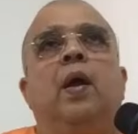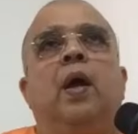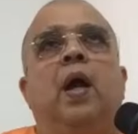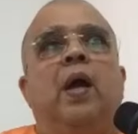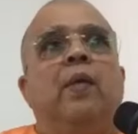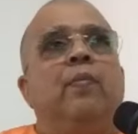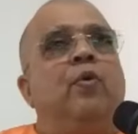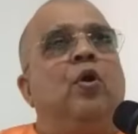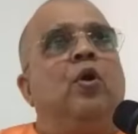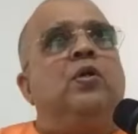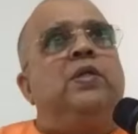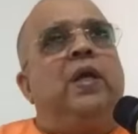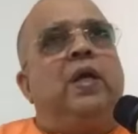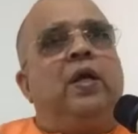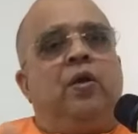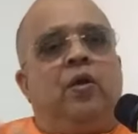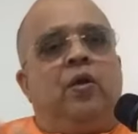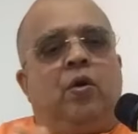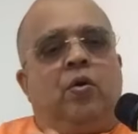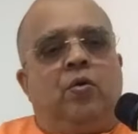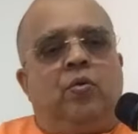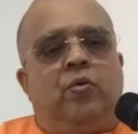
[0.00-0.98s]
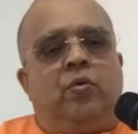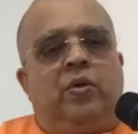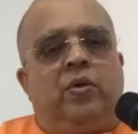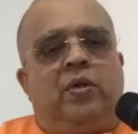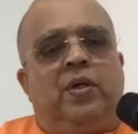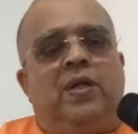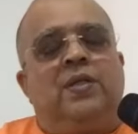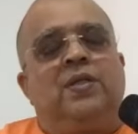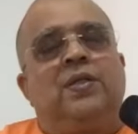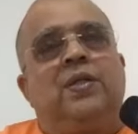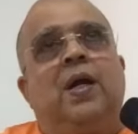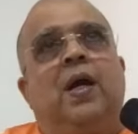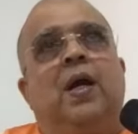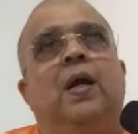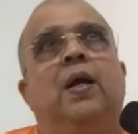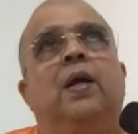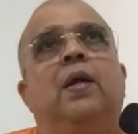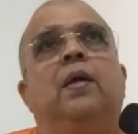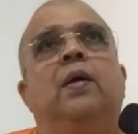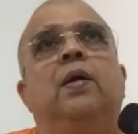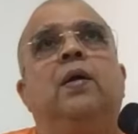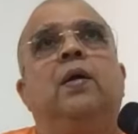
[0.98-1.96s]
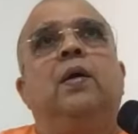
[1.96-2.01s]
I'm not saying you have to
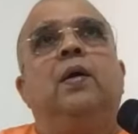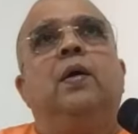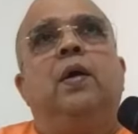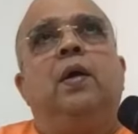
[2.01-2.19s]
discard